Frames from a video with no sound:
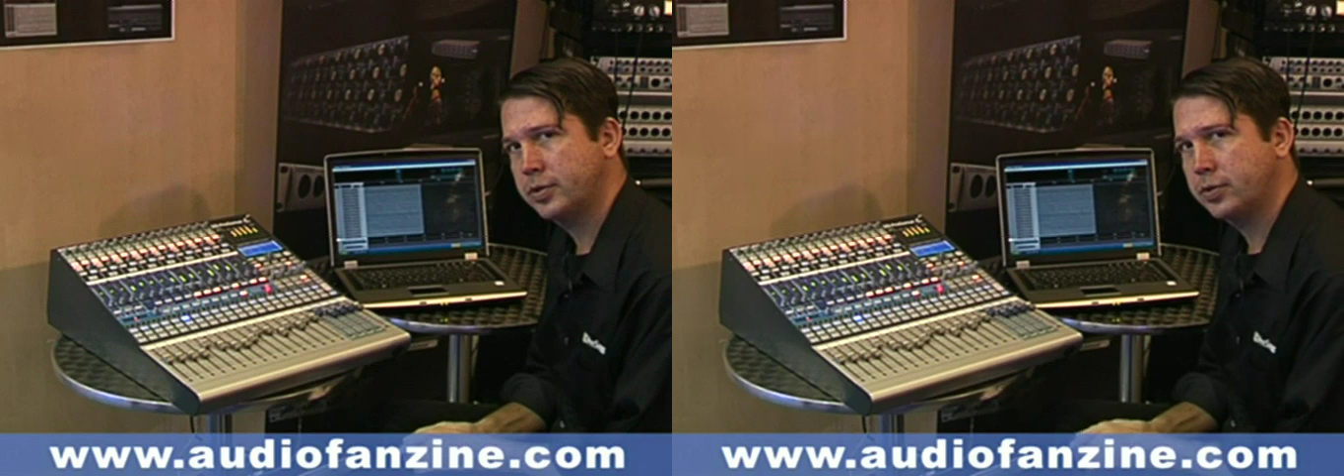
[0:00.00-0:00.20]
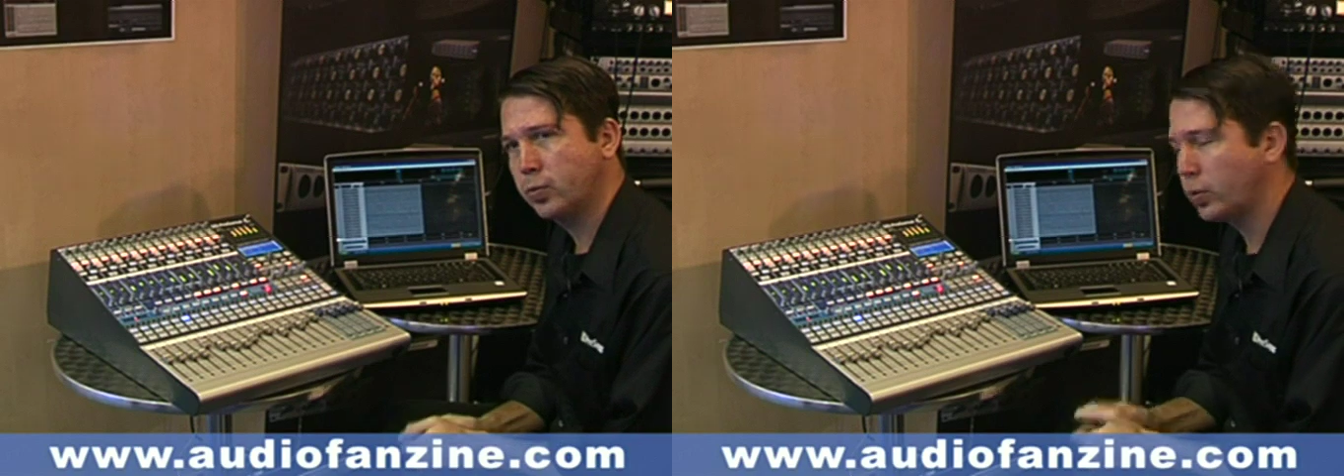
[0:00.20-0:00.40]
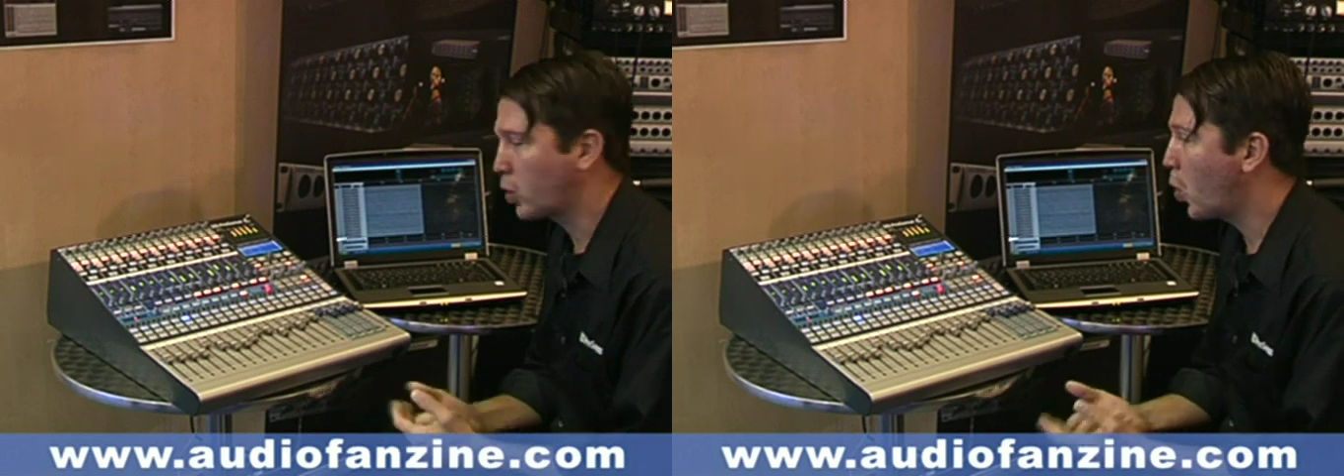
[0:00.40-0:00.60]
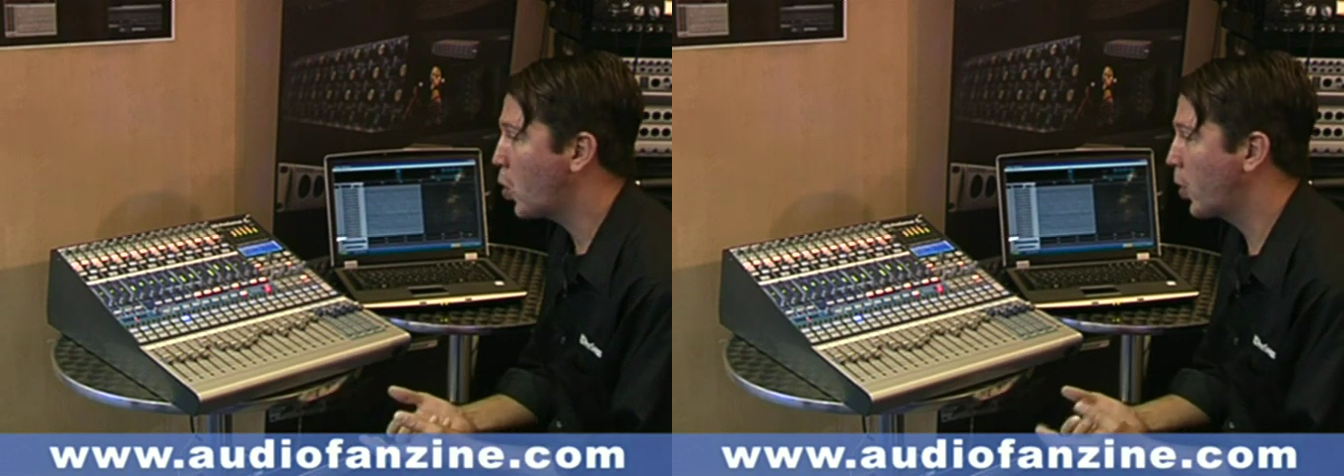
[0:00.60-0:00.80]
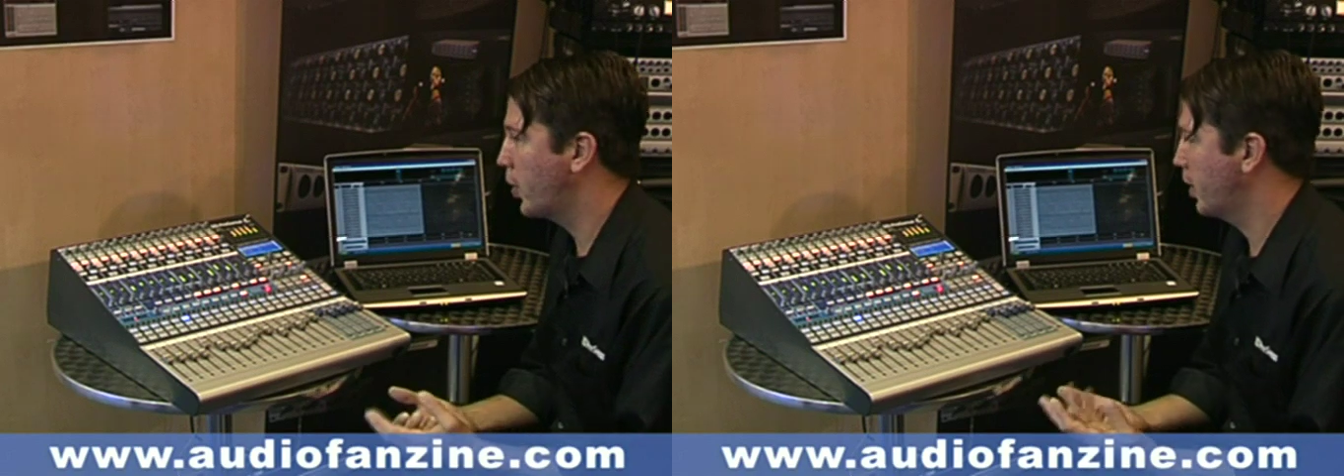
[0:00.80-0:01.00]
to
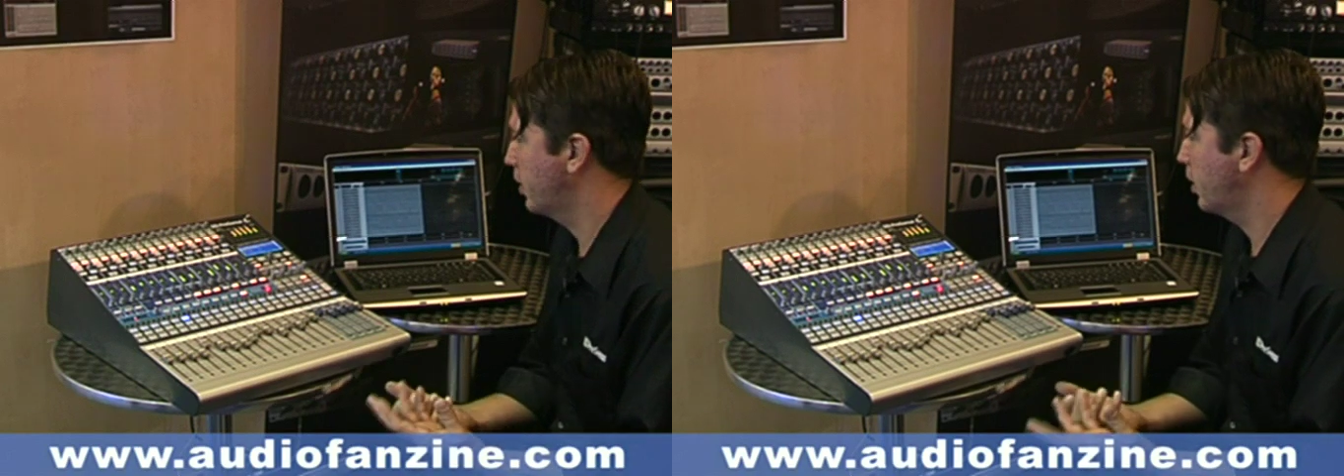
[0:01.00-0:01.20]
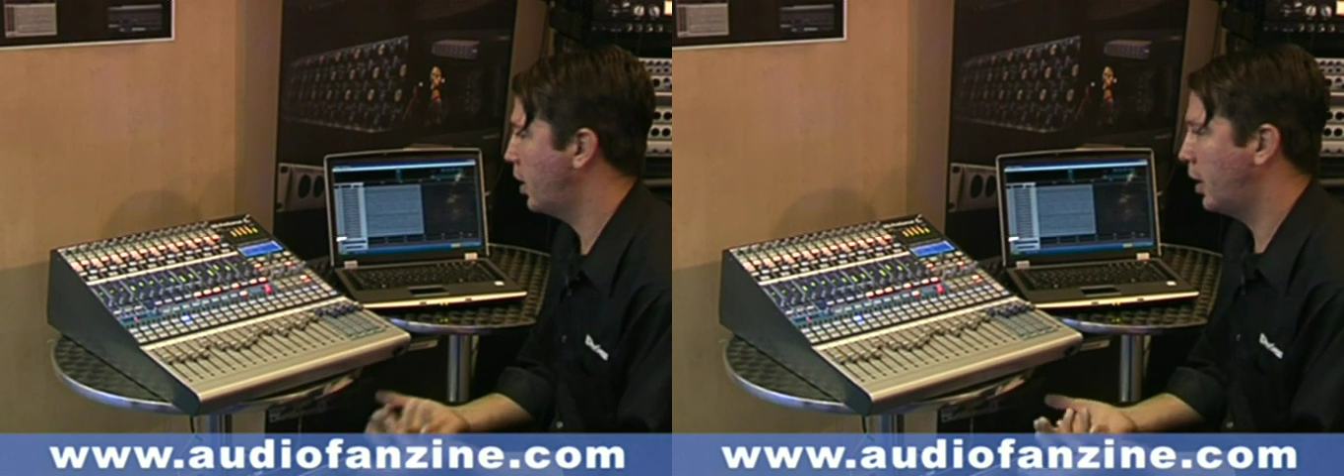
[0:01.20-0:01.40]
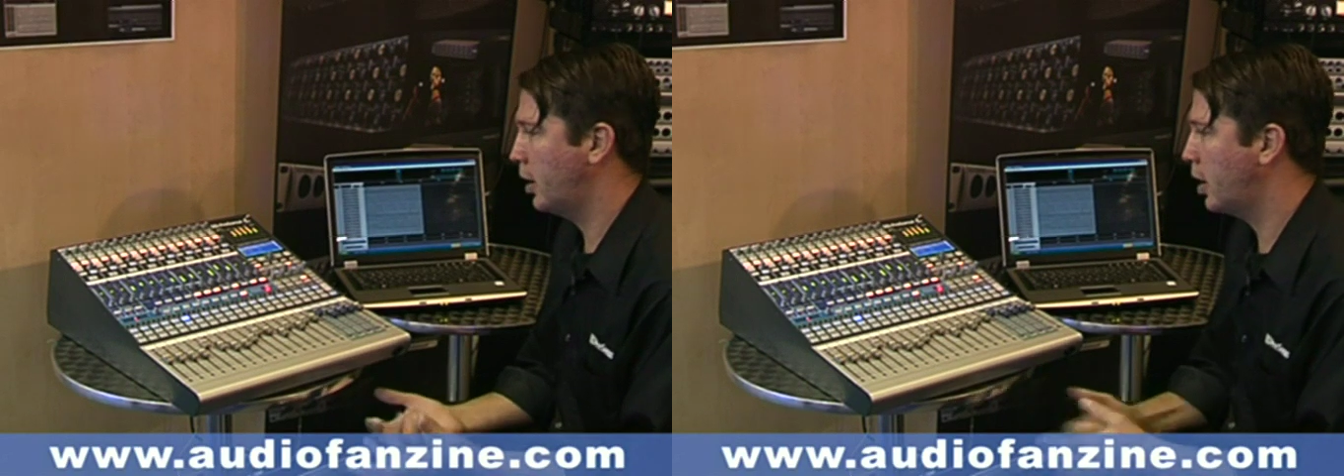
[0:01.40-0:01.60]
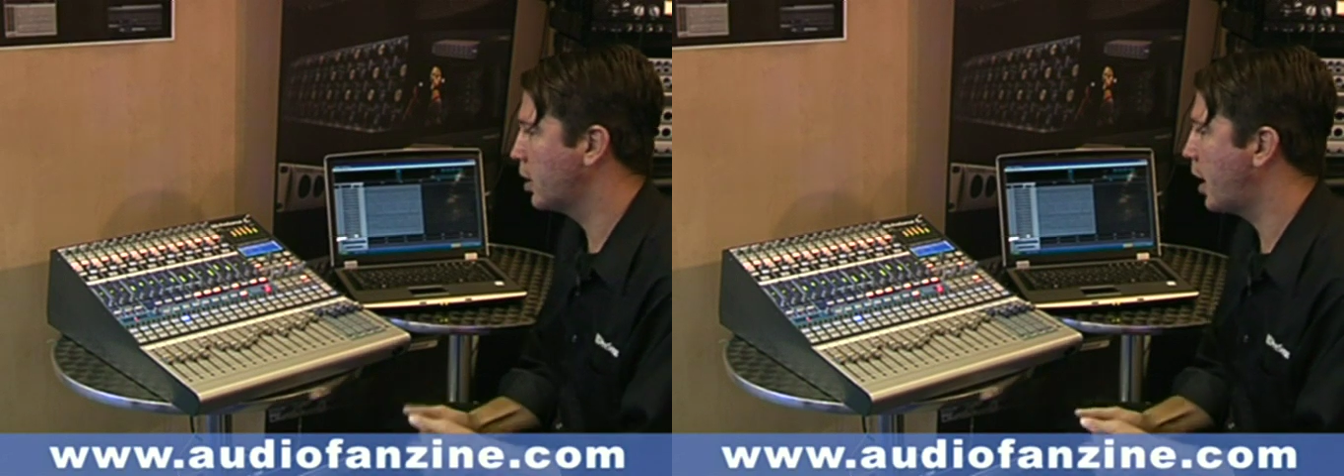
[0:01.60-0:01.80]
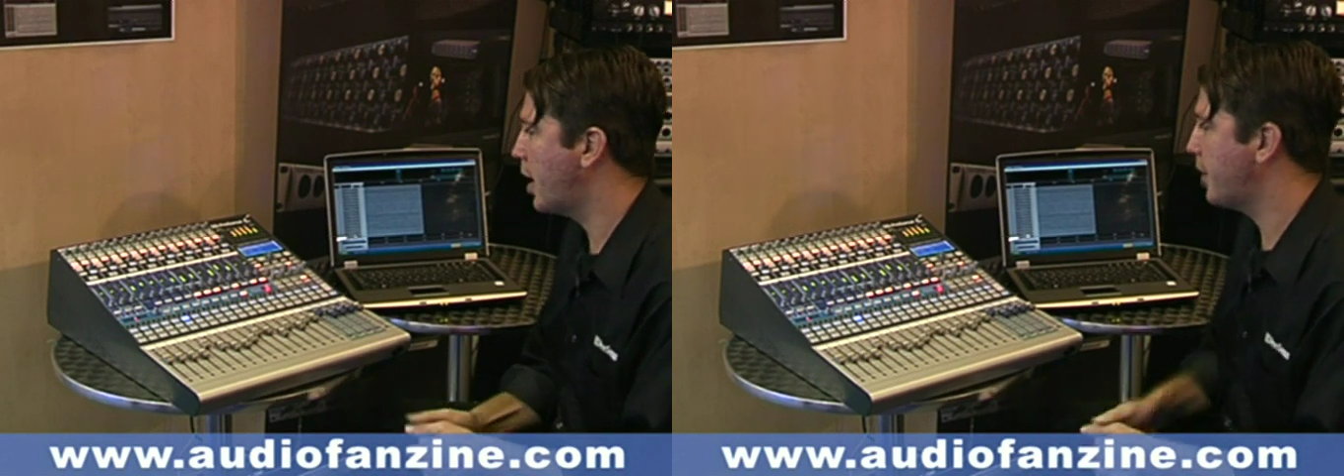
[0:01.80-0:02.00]
record a
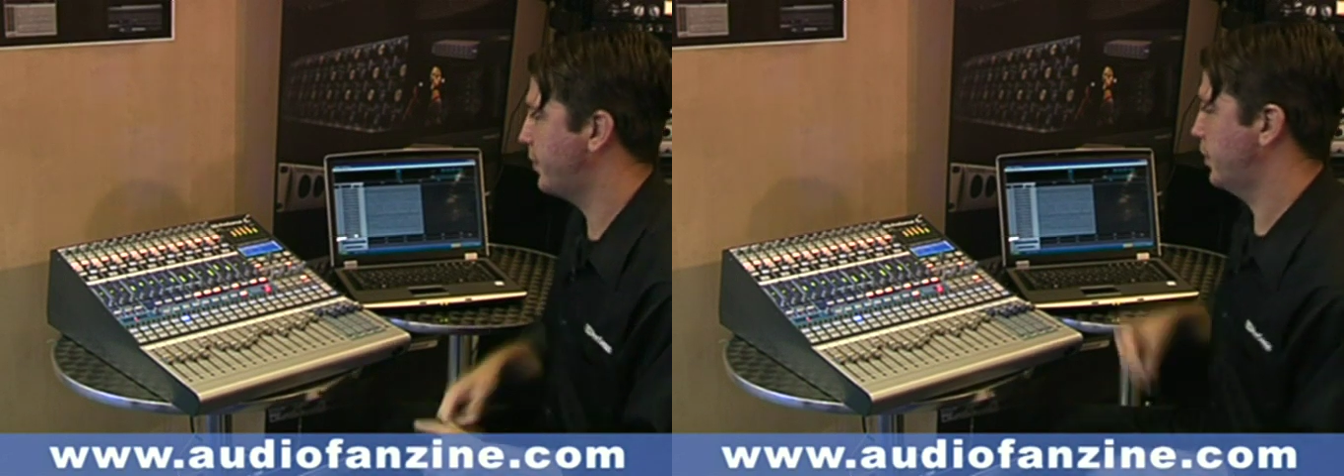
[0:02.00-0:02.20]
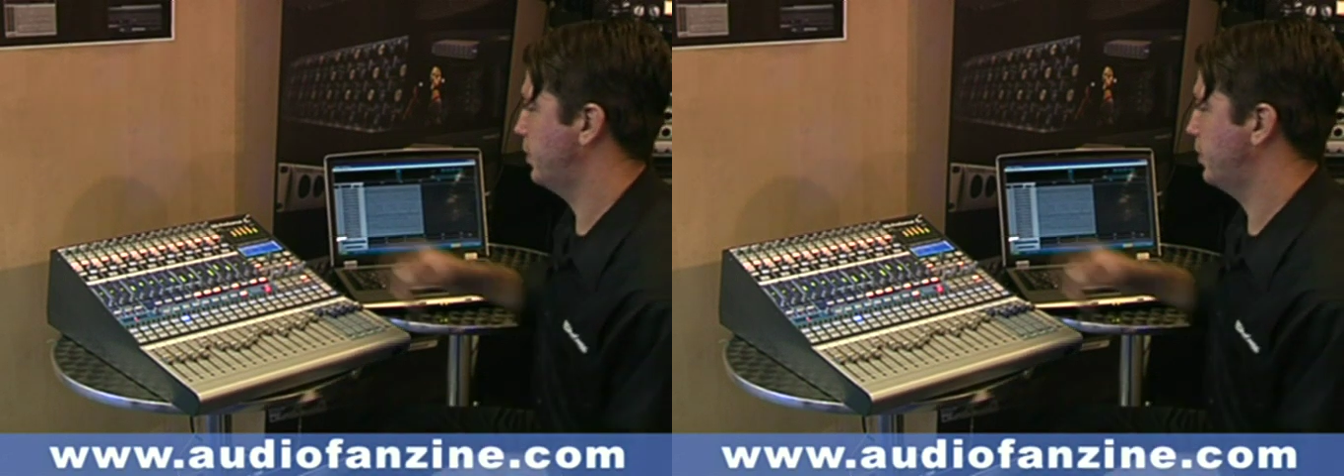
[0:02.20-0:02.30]
live